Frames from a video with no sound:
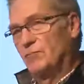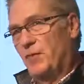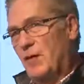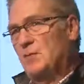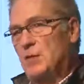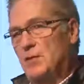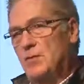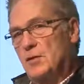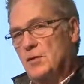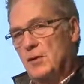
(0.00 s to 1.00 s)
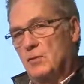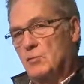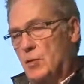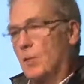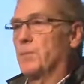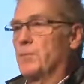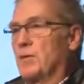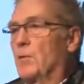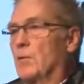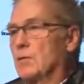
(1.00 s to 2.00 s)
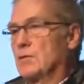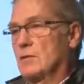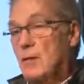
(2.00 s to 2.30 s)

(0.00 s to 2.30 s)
Five, six years ago, tops, that was.